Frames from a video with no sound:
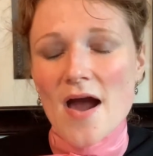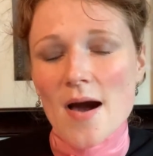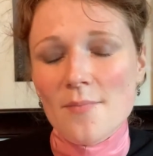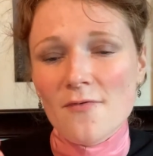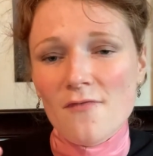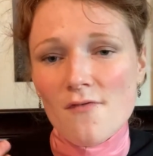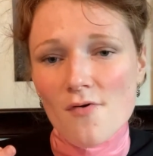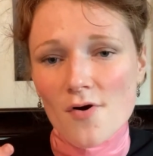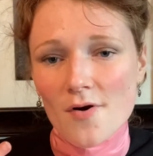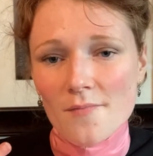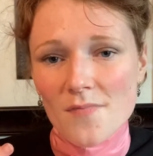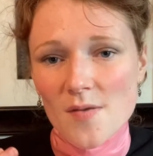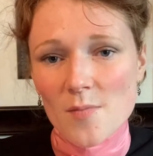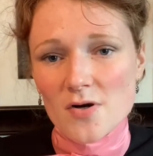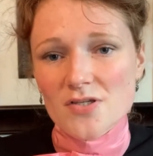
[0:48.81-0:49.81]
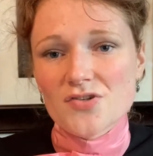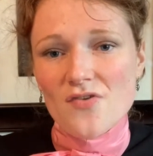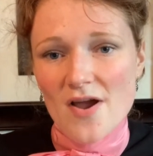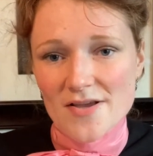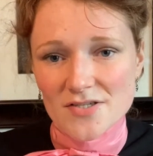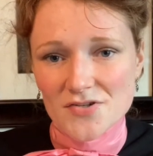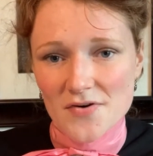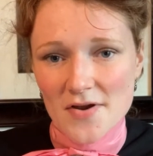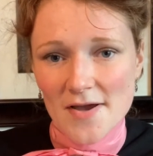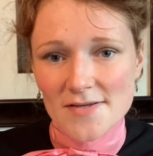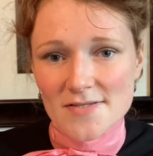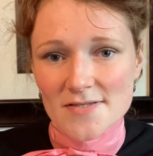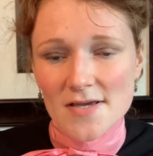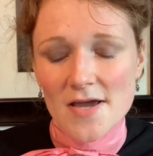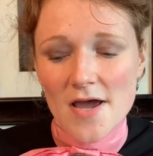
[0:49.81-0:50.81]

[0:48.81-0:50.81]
up for the mercerized dress.